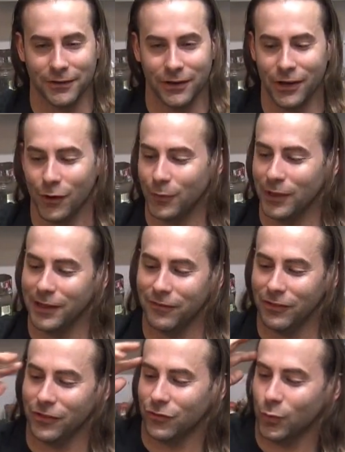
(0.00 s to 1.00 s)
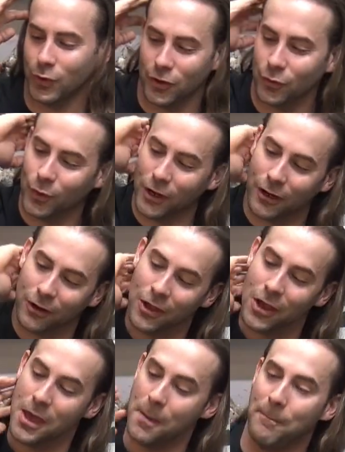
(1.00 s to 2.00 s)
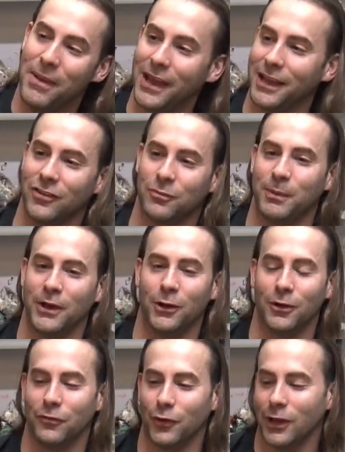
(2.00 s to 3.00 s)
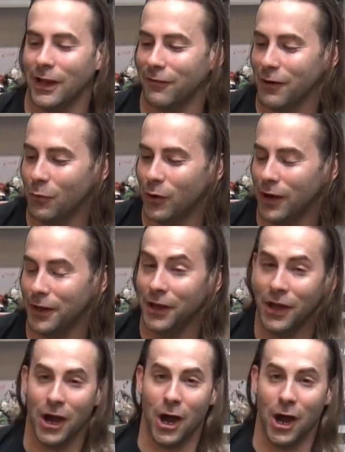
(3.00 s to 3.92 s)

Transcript: We live in this world where big is beautiful, everyone.